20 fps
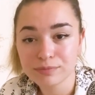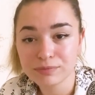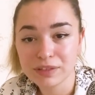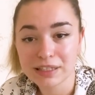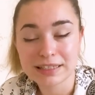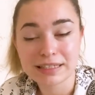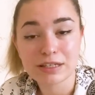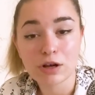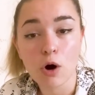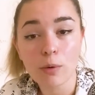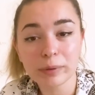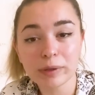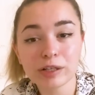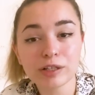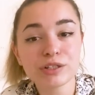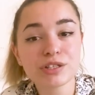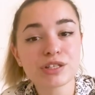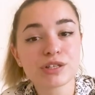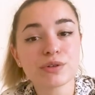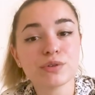The
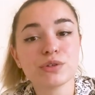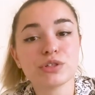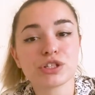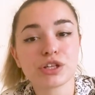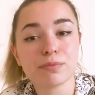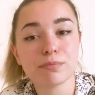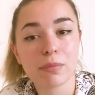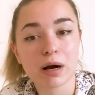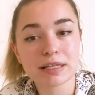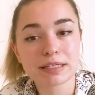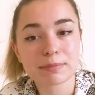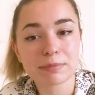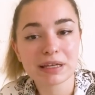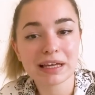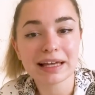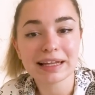topical solution must be